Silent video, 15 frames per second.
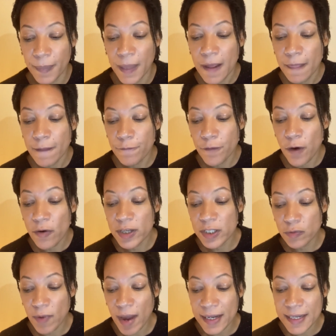The forest
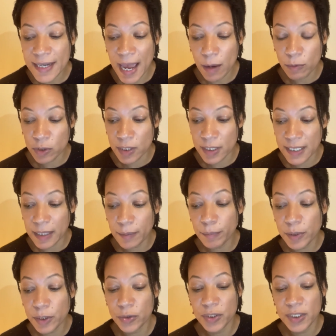ran down to the deep
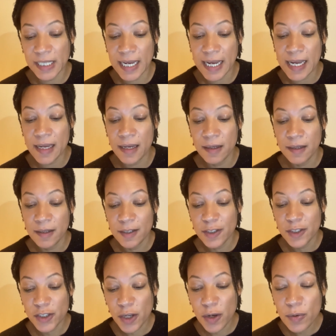blue sea,
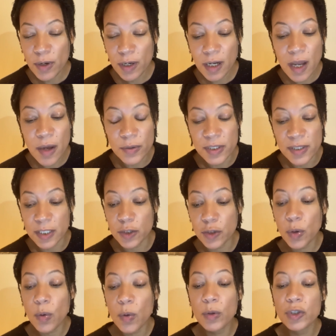so close that
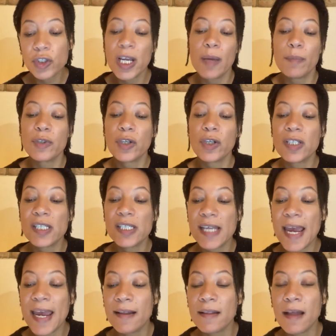tall ships could
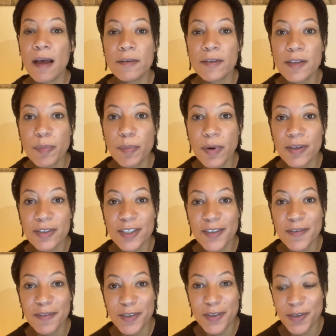sail under the branches
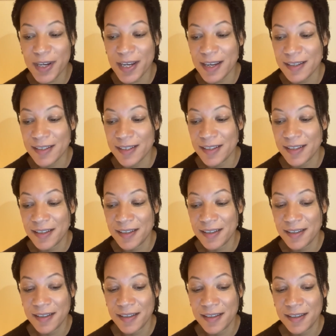of the trees.
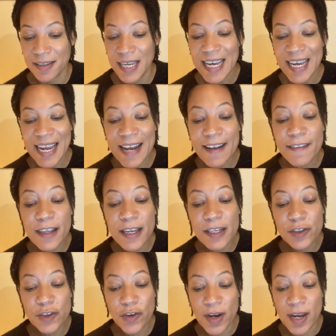In
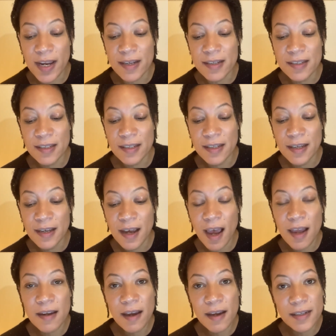these trees a
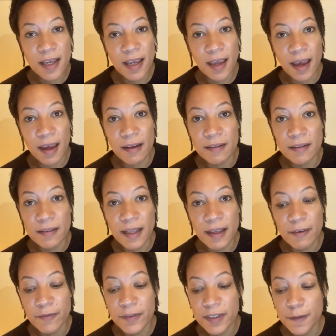nightingale
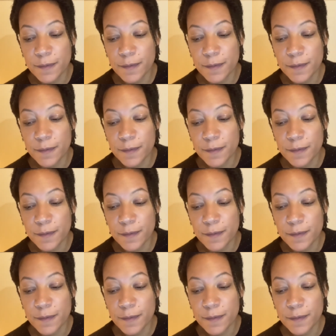lived.